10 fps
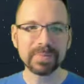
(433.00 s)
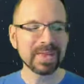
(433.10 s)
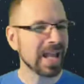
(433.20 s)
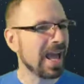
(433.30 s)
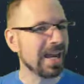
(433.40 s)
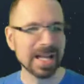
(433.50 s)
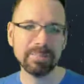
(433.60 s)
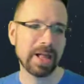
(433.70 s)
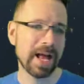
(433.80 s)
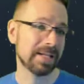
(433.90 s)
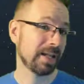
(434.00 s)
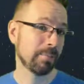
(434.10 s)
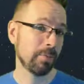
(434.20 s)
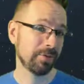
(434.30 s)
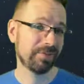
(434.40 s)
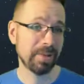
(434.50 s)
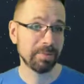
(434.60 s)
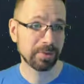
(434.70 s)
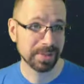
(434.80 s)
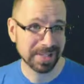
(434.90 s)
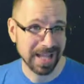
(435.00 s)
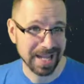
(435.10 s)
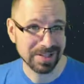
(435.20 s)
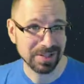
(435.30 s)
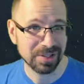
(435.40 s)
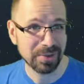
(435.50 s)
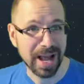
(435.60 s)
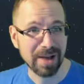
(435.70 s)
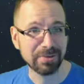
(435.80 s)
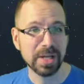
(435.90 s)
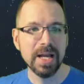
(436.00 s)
and has blast like most flamethrowers tend to have.